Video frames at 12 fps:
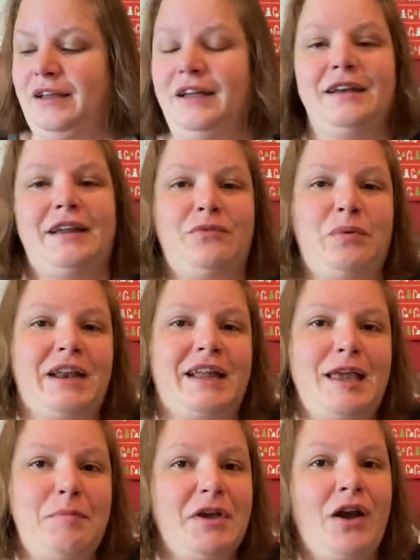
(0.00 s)
Nice way to
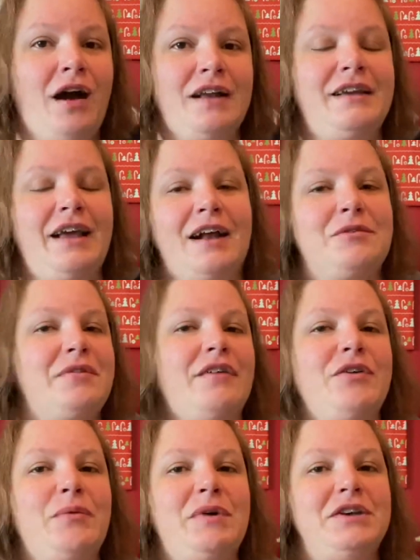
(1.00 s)
keep in contact with
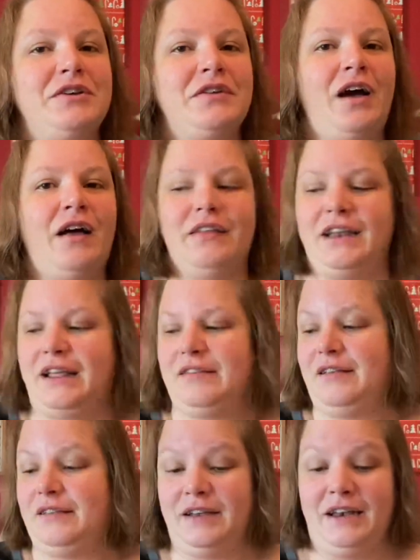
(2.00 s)
everyone during the holiday
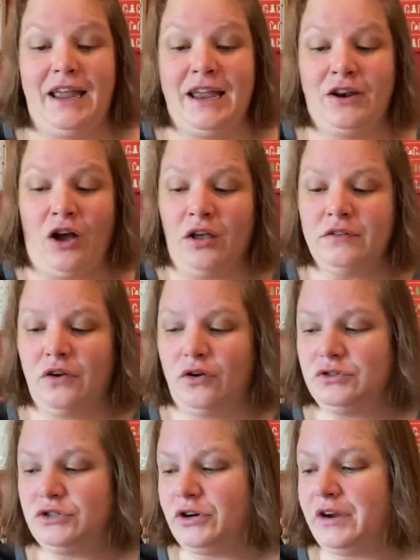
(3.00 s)
season. And also
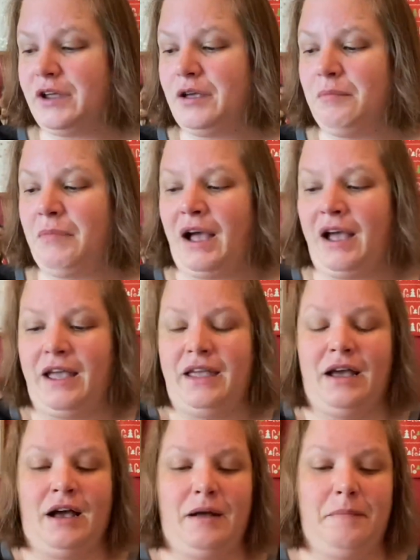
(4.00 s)
during my
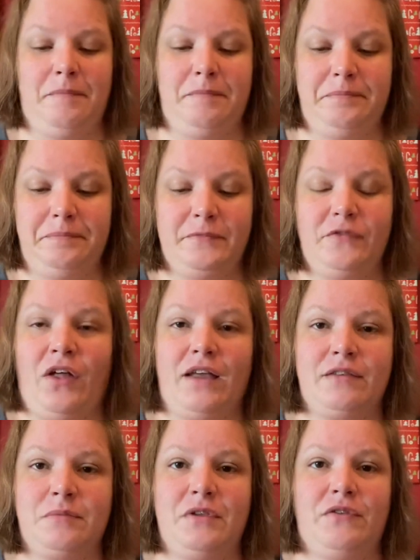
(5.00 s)

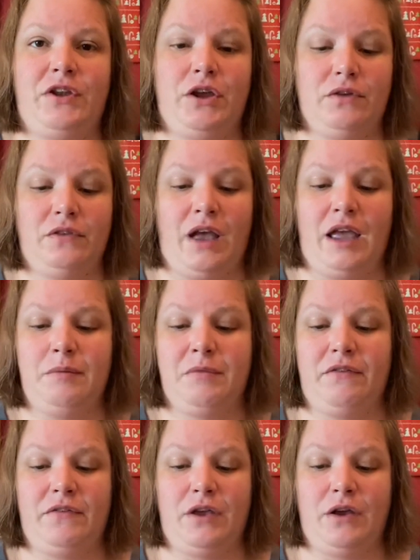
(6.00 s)
Flossmas videos, I am
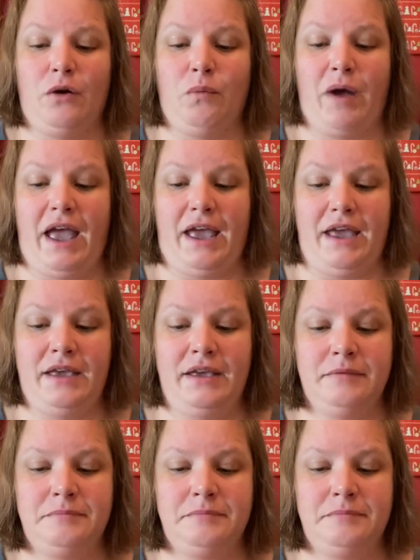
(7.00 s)
giving away